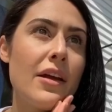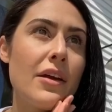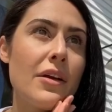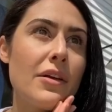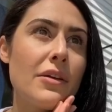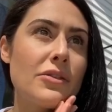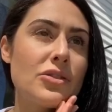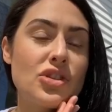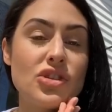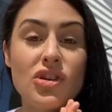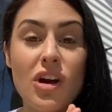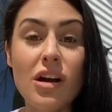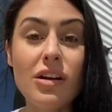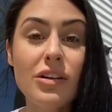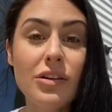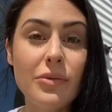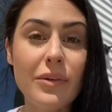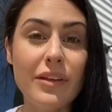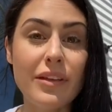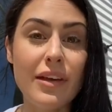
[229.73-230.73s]

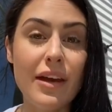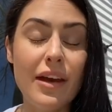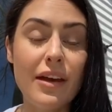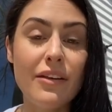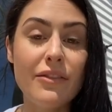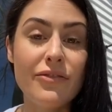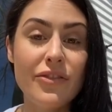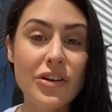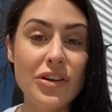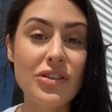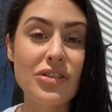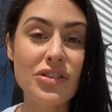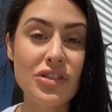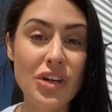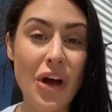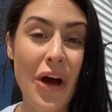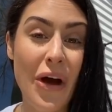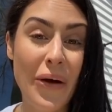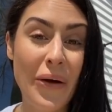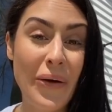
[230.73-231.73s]
struggled with it for so
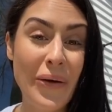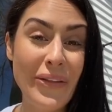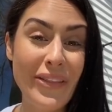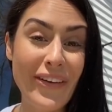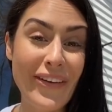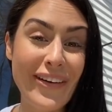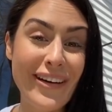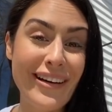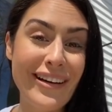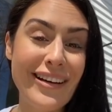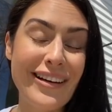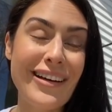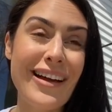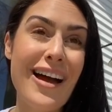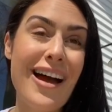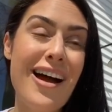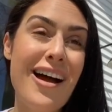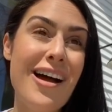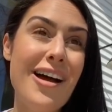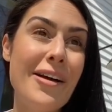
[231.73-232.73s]
long.
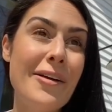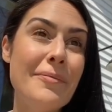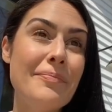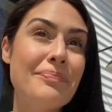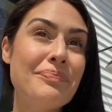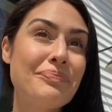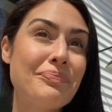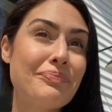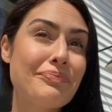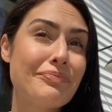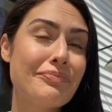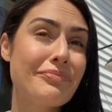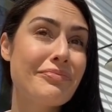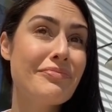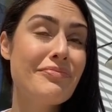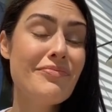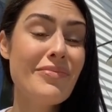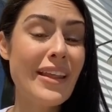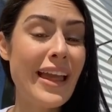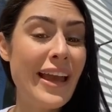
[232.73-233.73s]

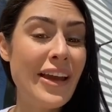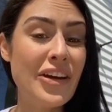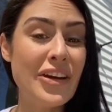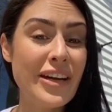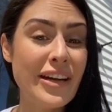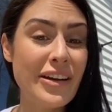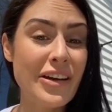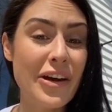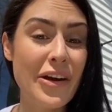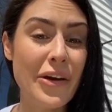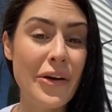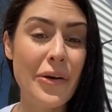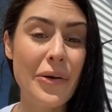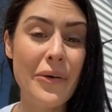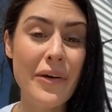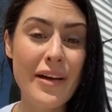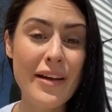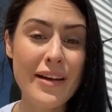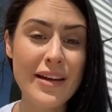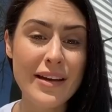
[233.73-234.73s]
I couldn't go
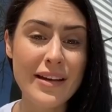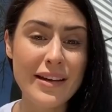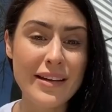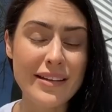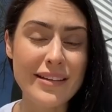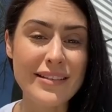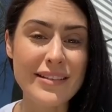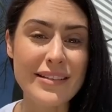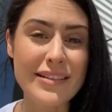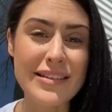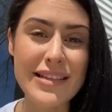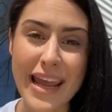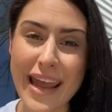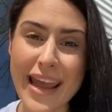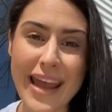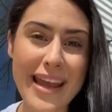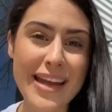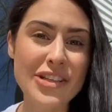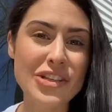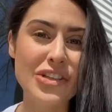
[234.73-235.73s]

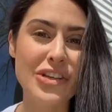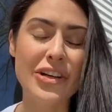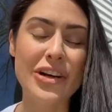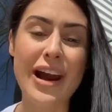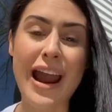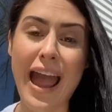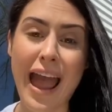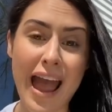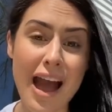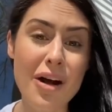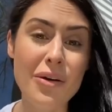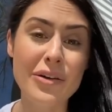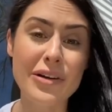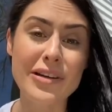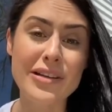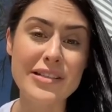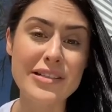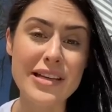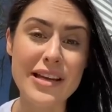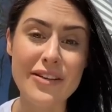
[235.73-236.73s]
days or
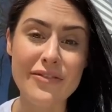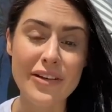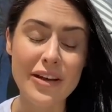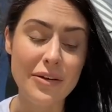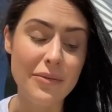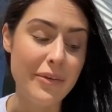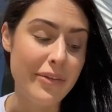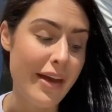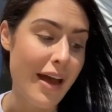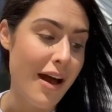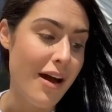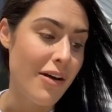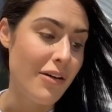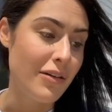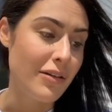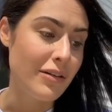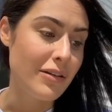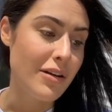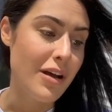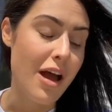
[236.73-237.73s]
hours even
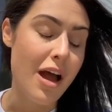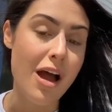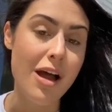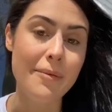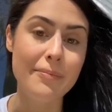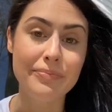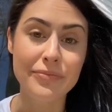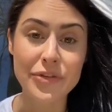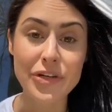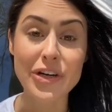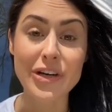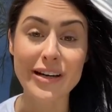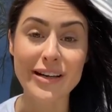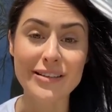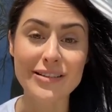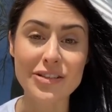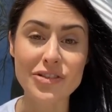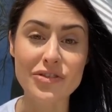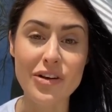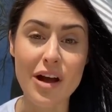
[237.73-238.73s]
without turning
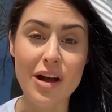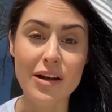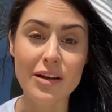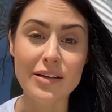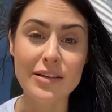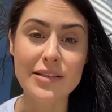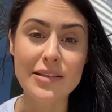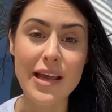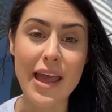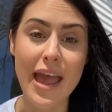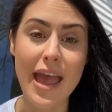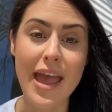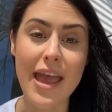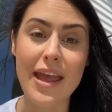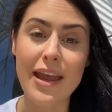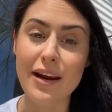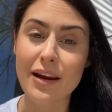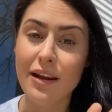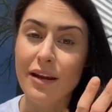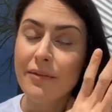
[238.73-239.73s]
to drugs. And